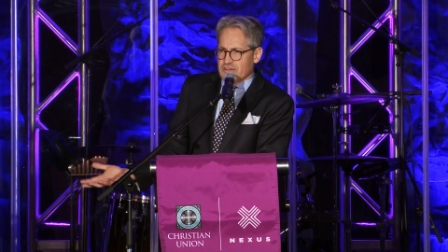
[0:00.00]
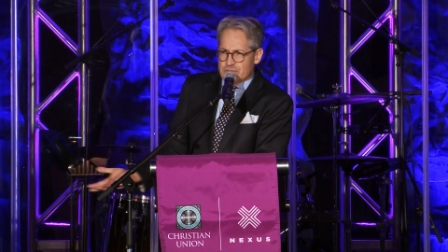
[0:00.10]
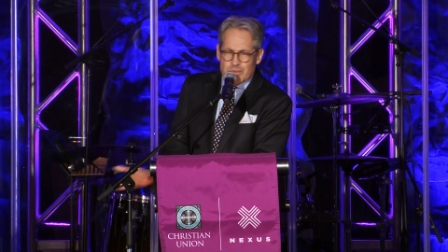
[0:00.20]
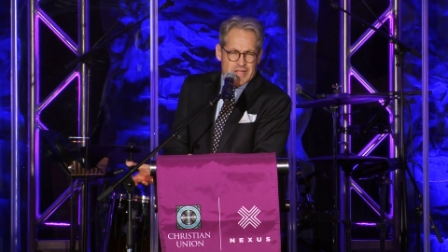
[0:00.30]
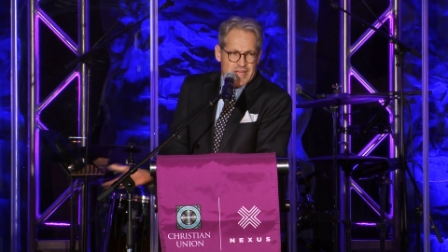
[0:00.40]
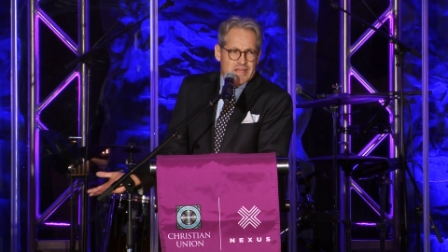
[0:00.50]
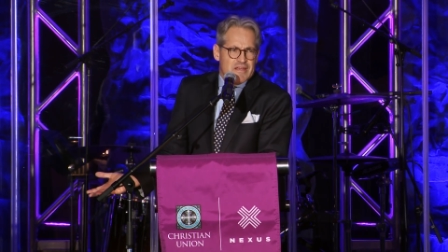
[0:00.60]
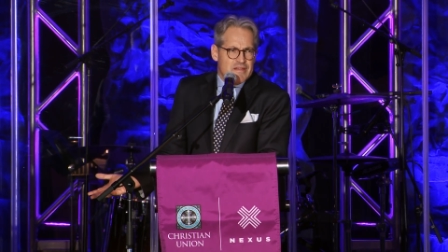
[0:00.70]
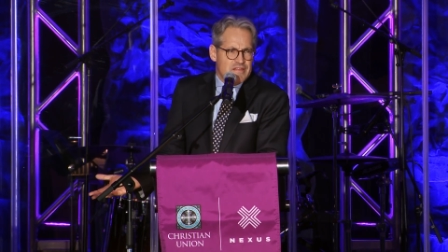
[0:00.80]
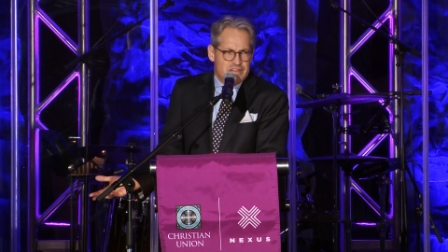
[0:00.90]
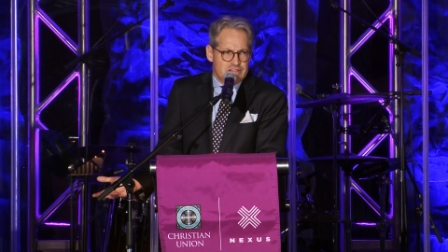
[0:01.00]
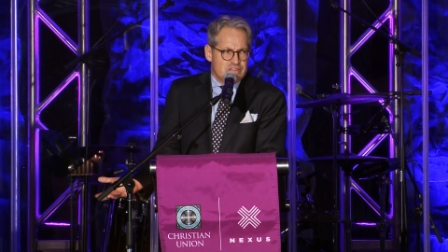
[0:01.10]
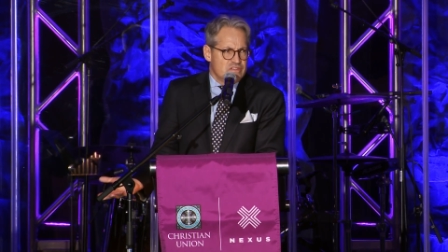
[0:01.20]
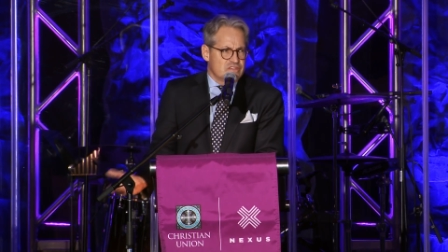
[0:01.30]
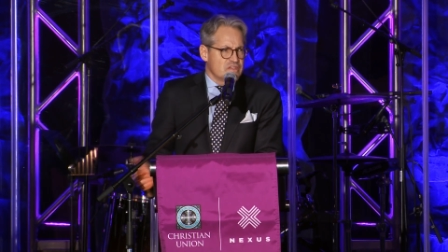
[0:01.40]
Because we're like, this
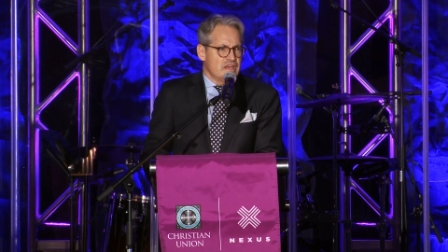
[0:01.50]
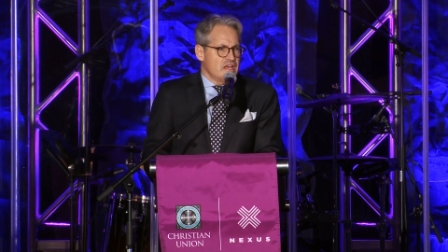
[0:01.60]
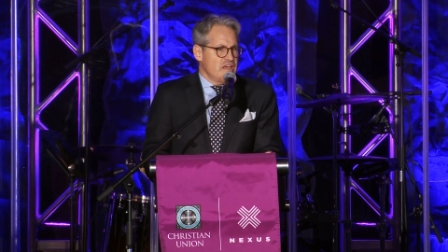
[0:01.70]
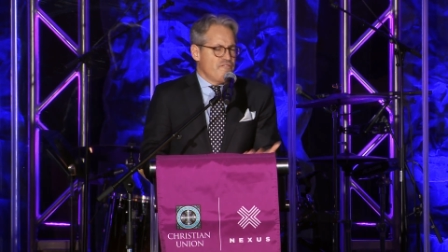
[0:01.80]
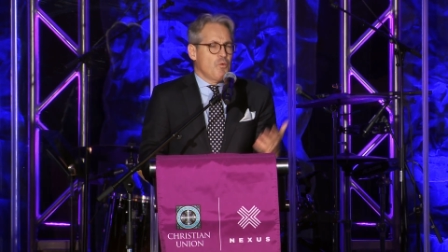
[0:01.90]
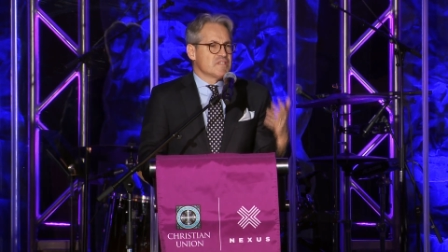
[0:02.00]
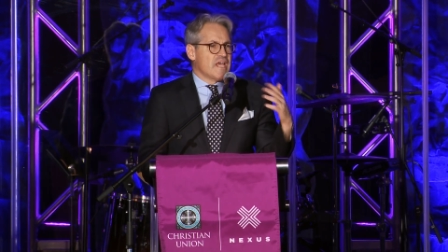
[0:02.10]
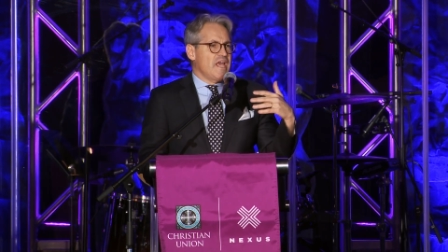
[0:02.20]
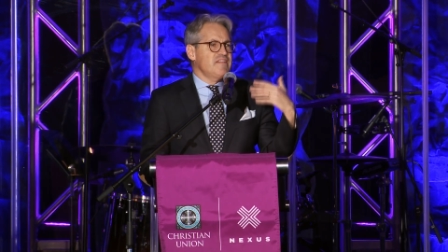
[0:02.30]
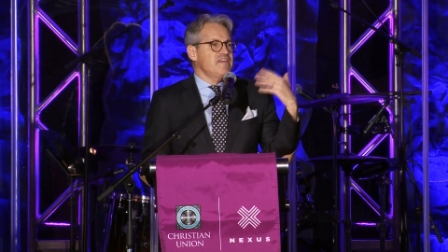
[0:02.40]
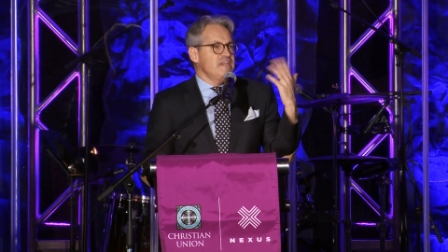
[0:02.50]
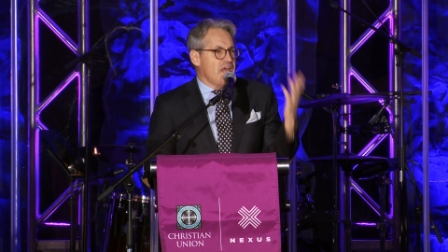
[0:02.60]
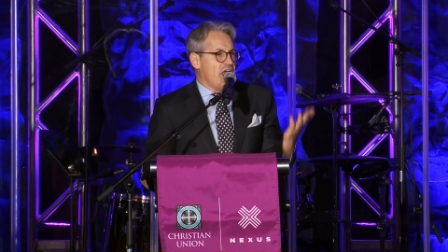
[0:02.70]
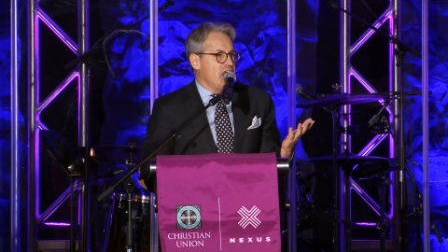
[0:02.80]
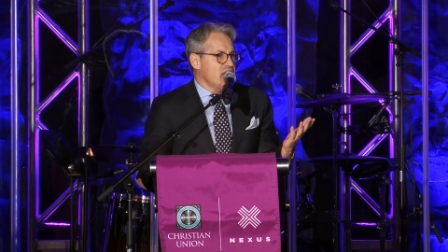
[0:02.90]
is, if it was eighteen
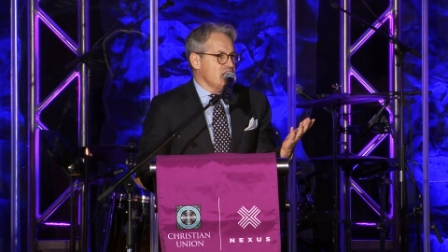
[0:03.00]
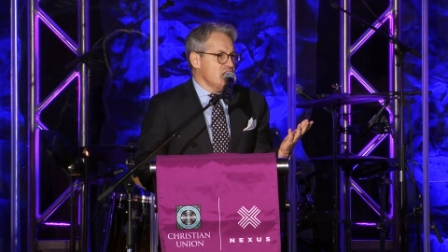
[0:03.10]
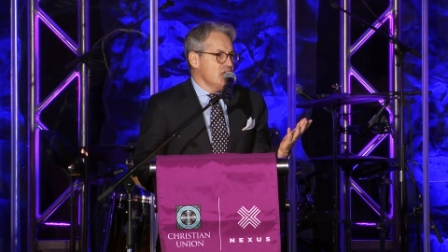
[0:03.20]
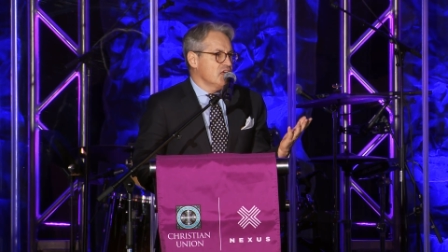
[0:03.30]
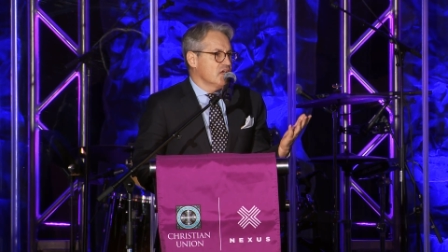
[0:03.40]
eighty,